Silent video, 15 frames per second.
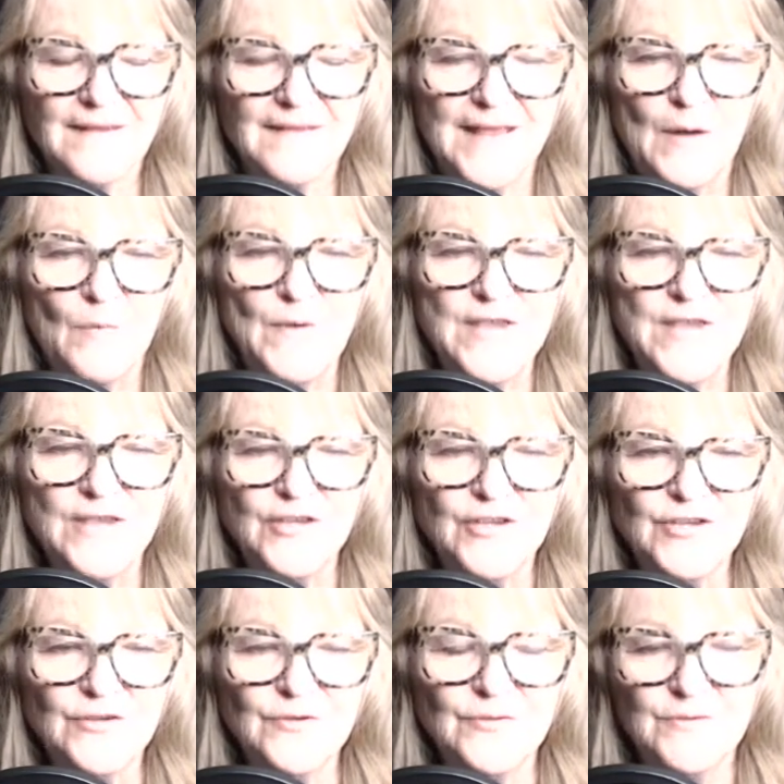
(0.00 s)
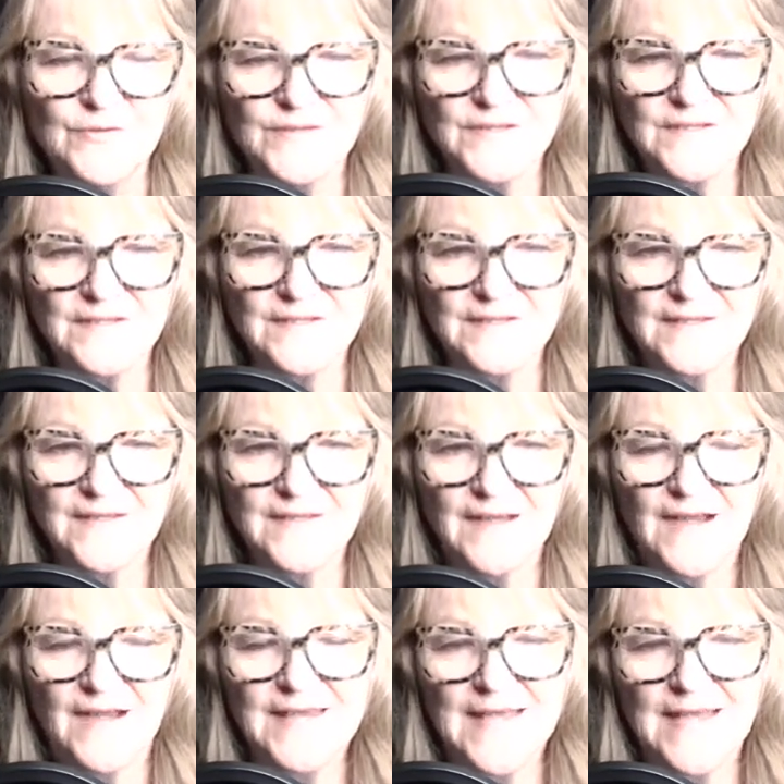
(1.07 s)
that we can use
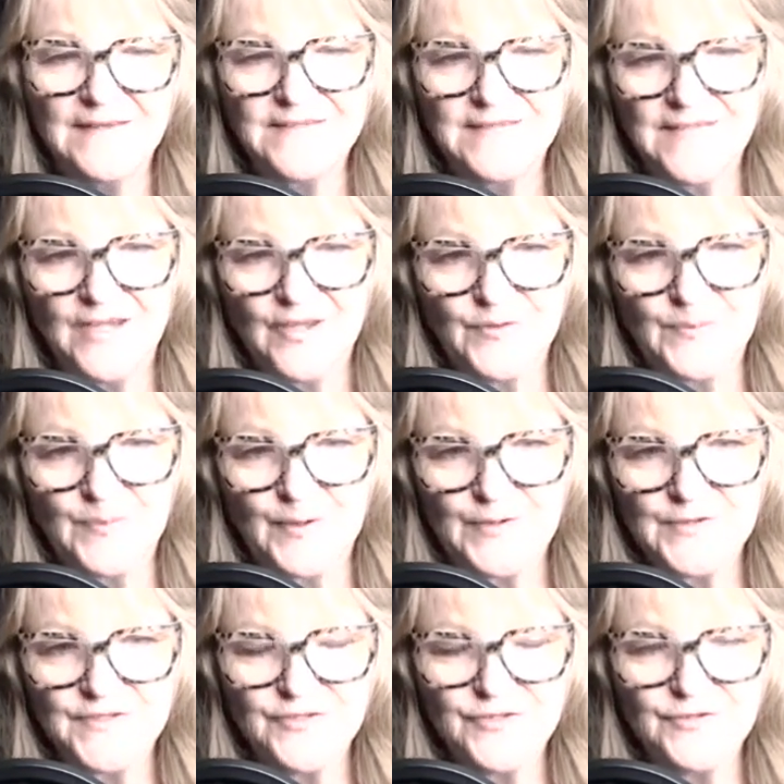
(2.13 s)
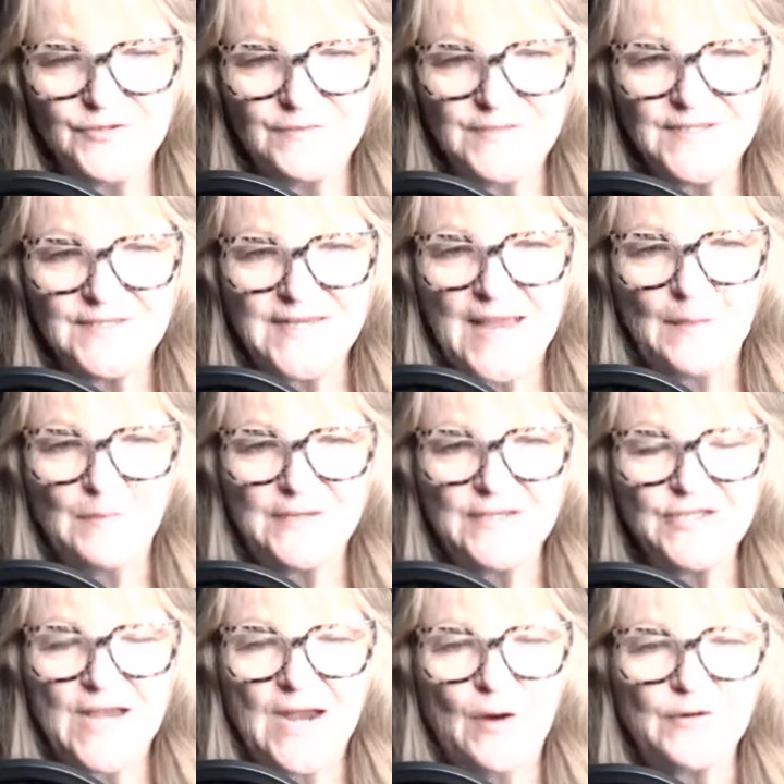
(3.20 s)
against the other person to
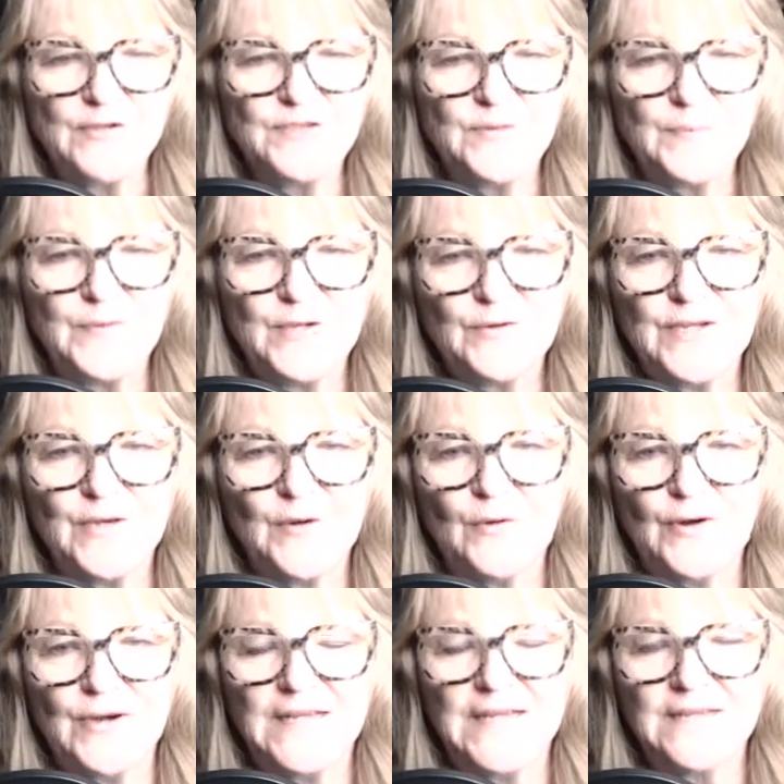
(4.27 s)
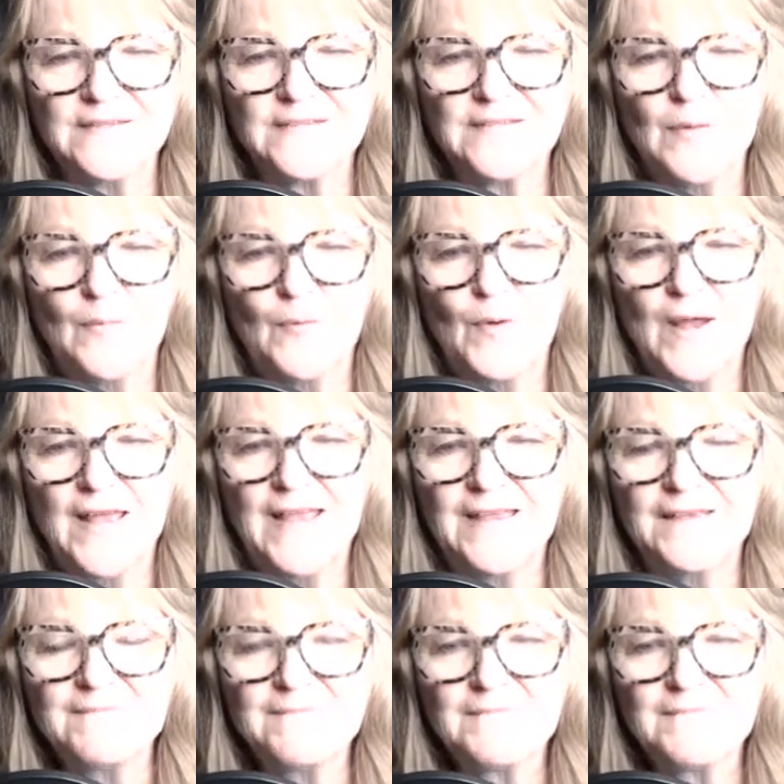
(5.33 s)
establish our superiority in some way.